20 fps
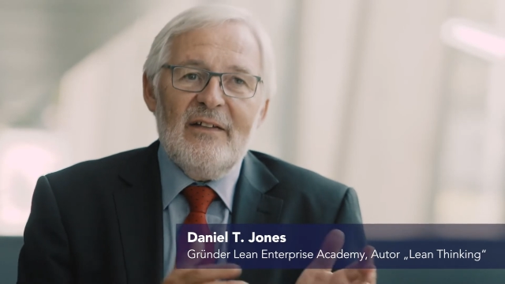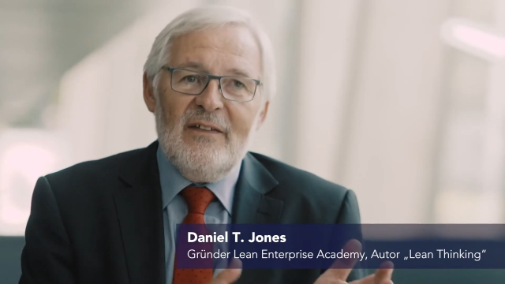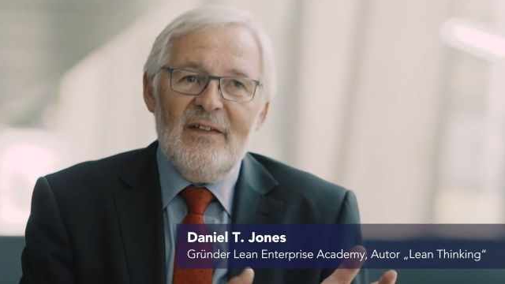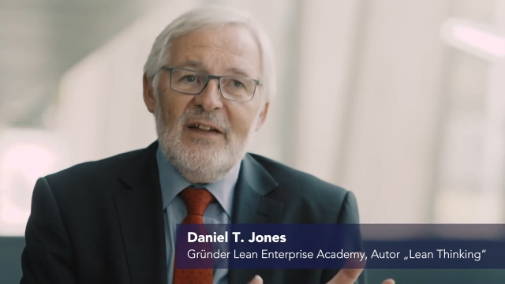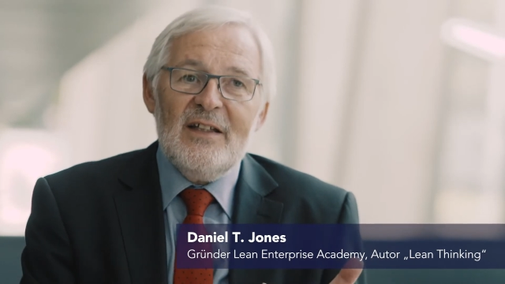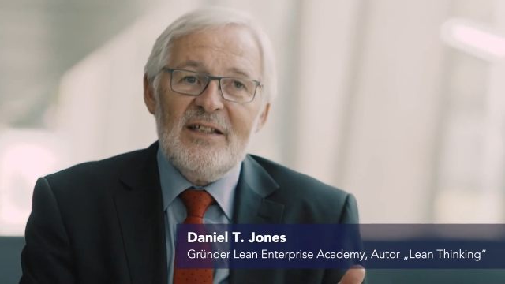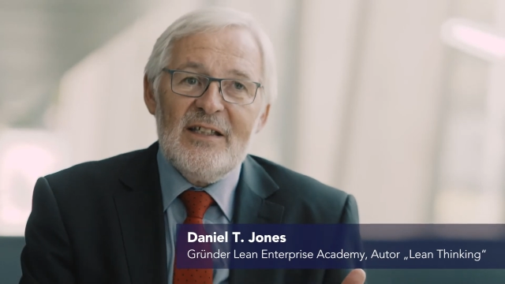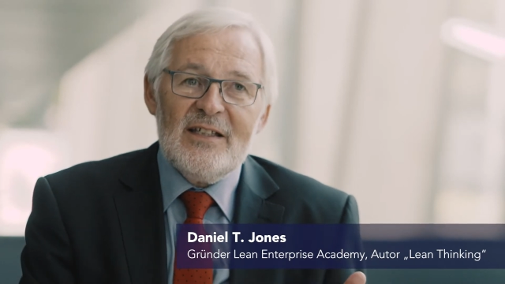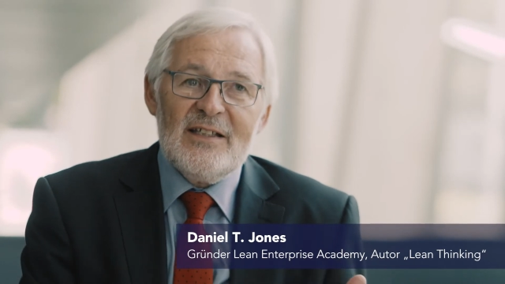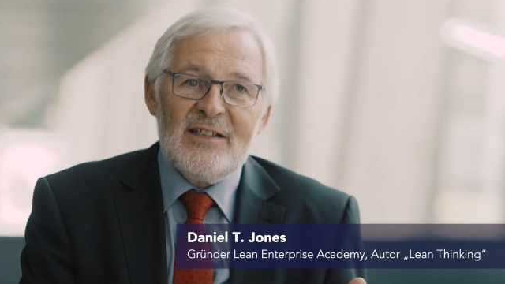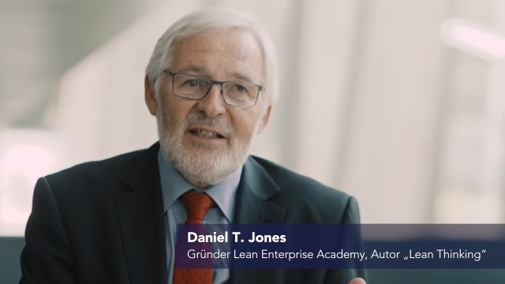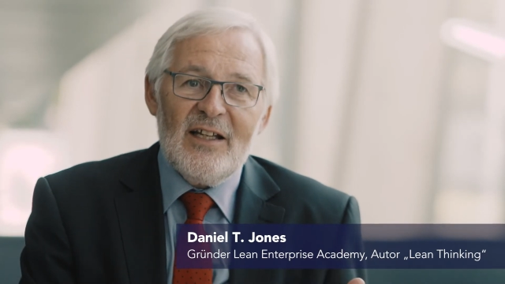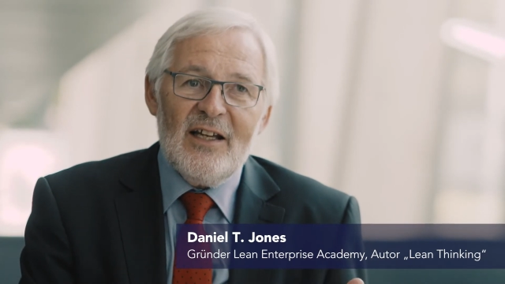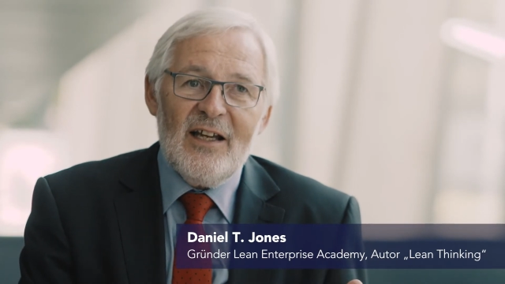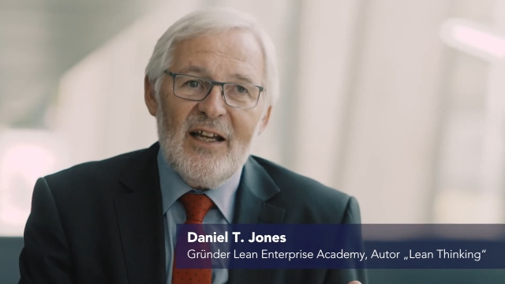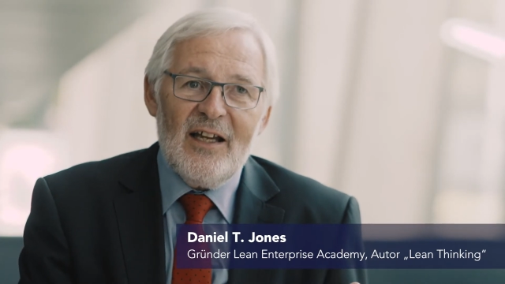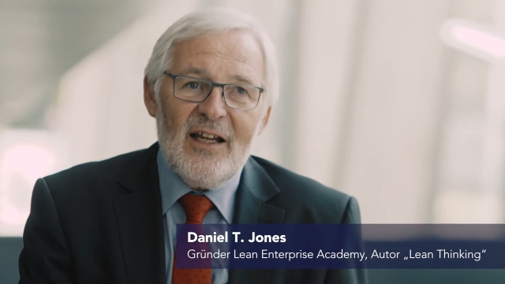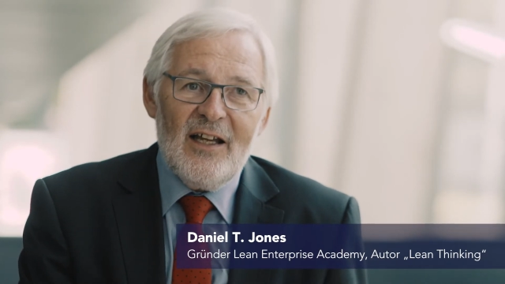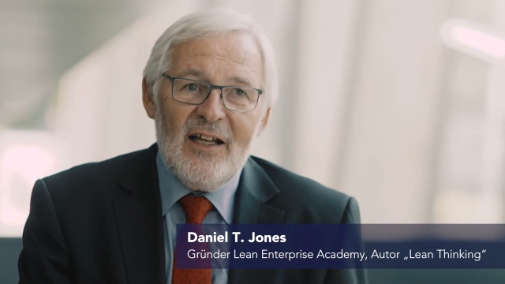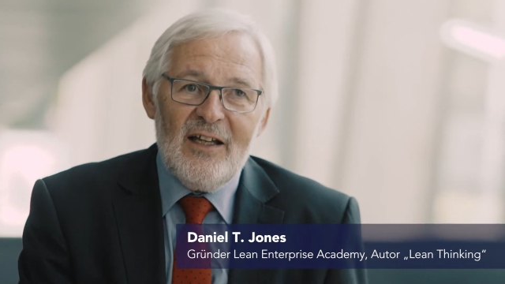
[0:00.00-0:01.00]
This is
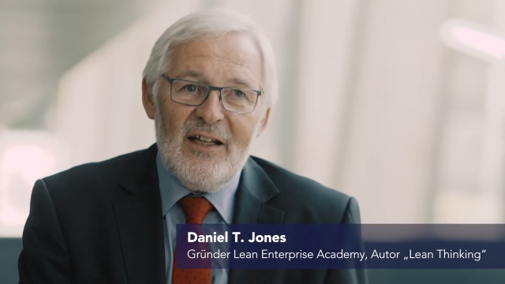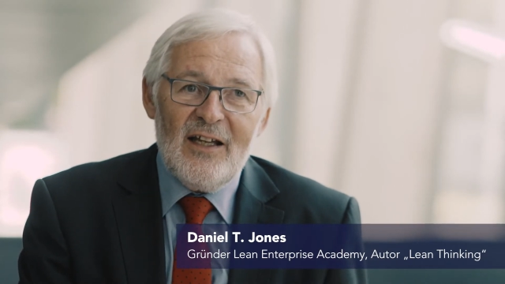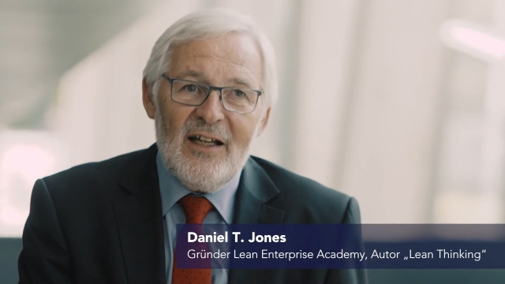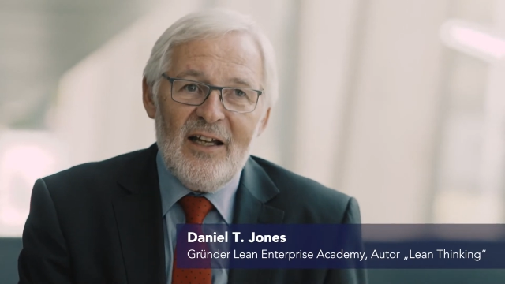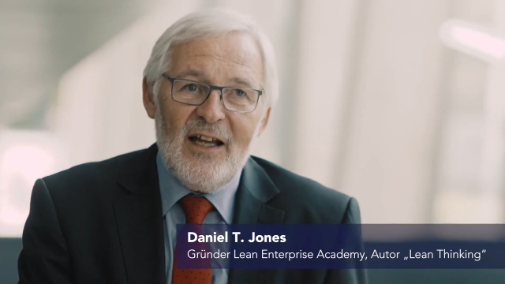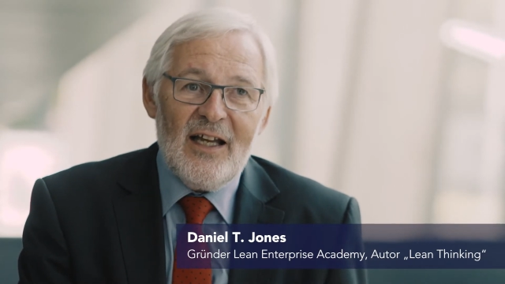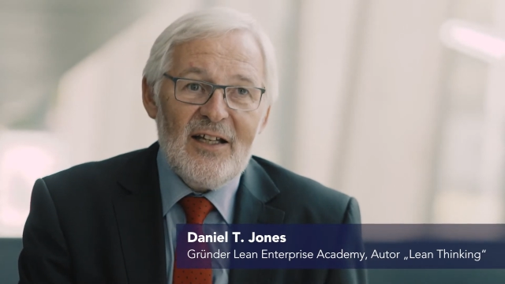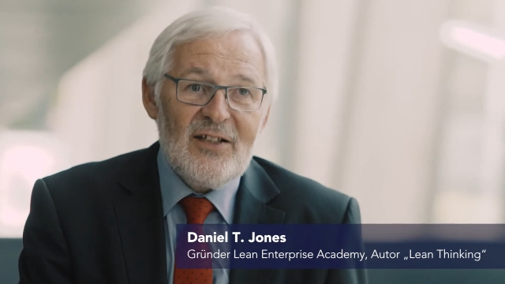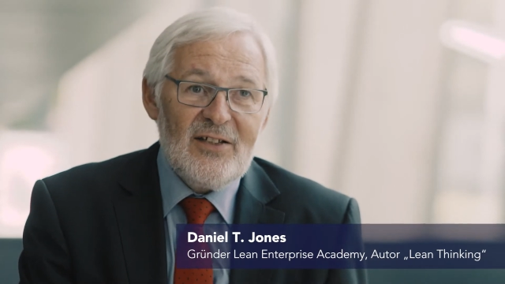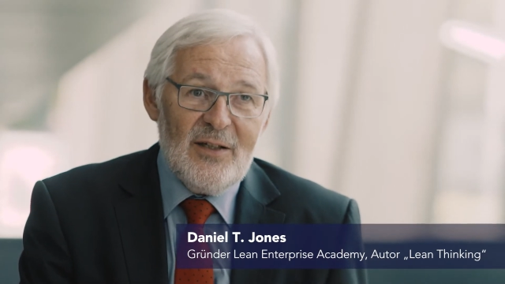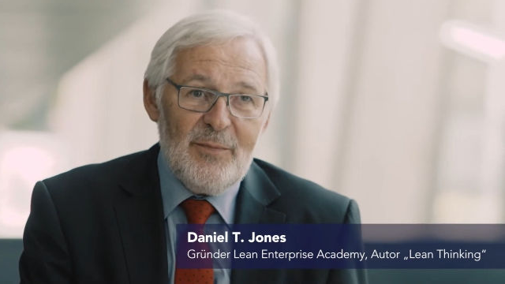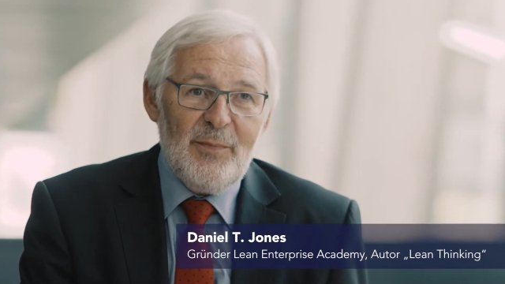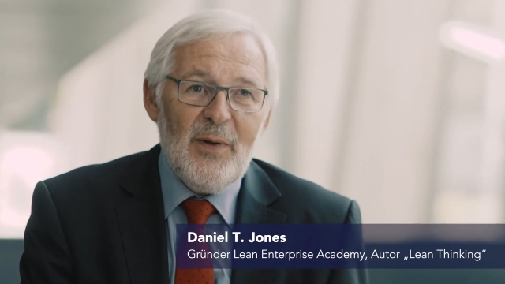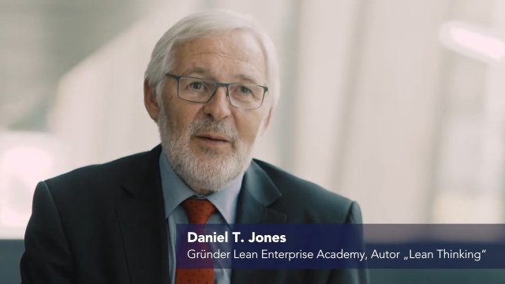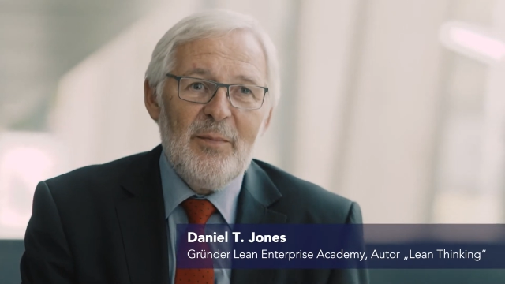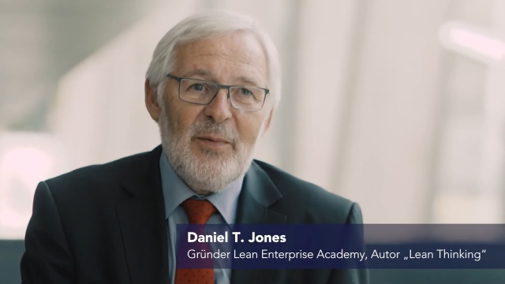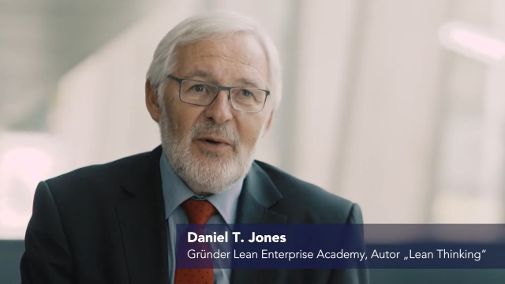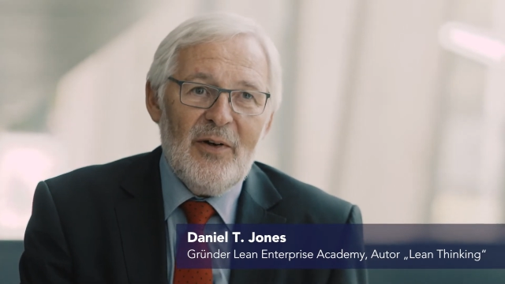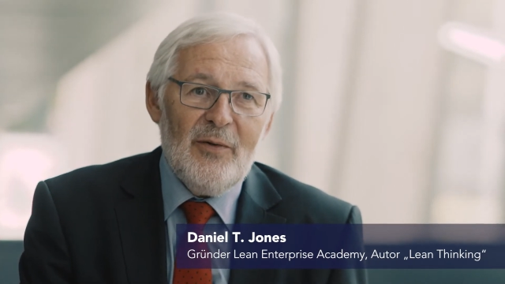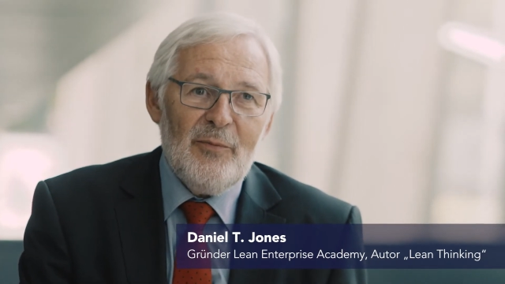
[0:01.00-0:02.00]
saying actually
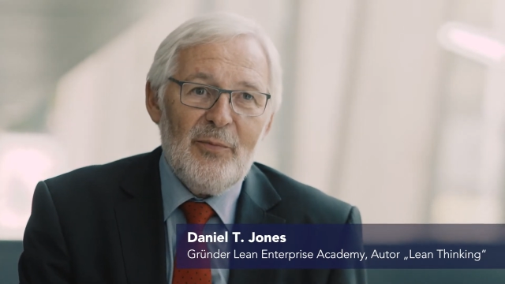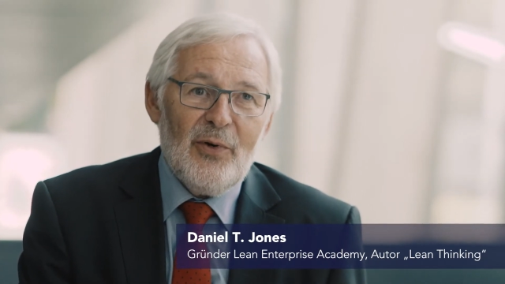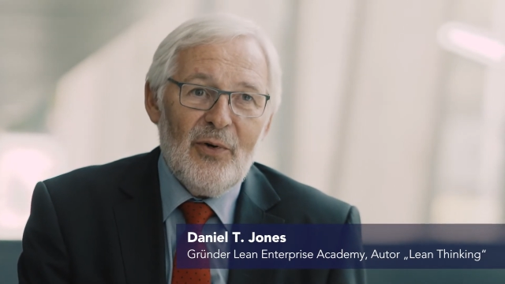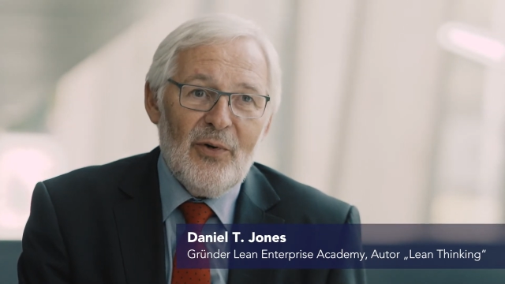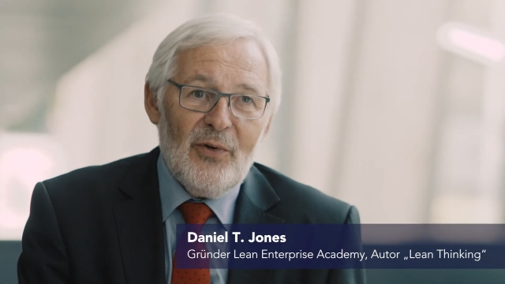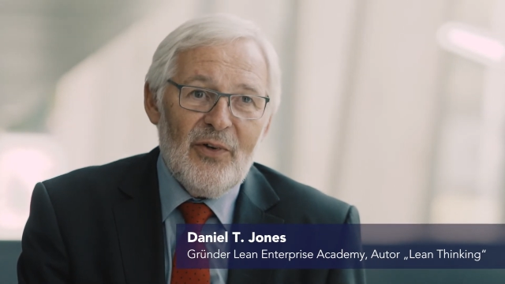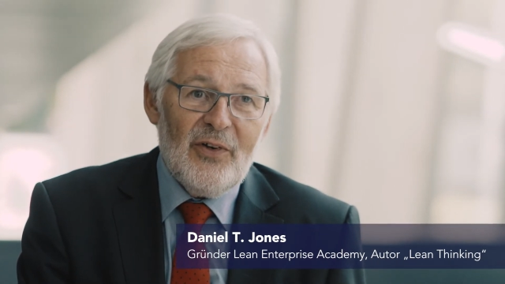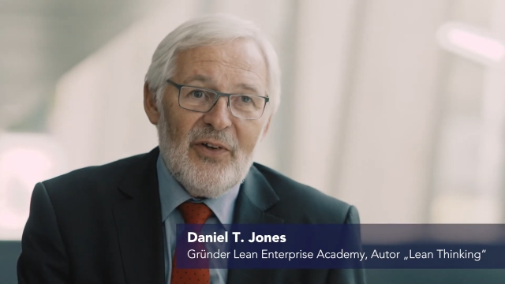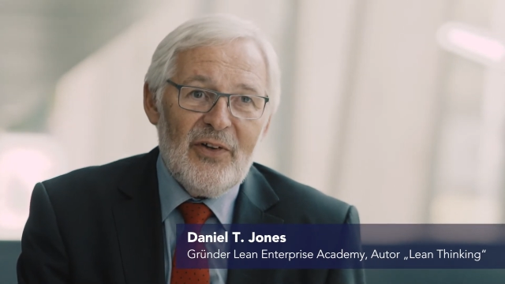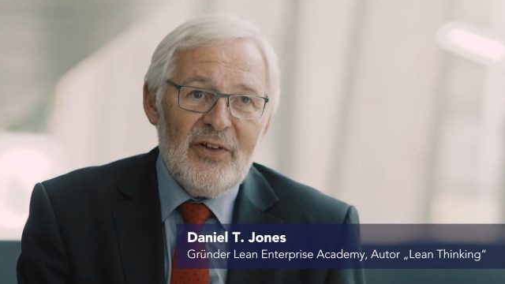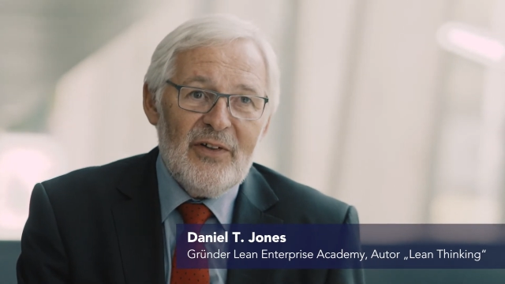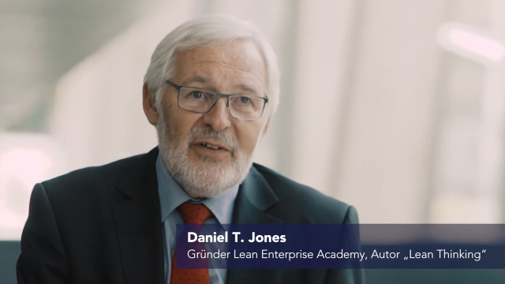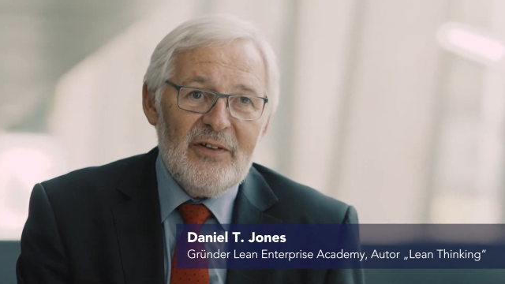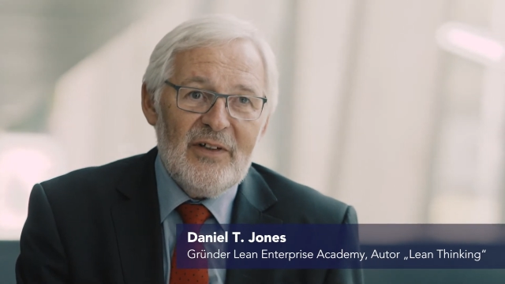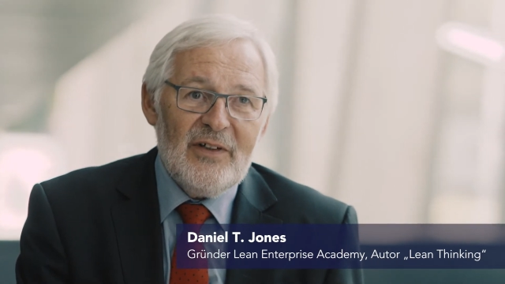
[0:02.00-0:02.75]
people are important,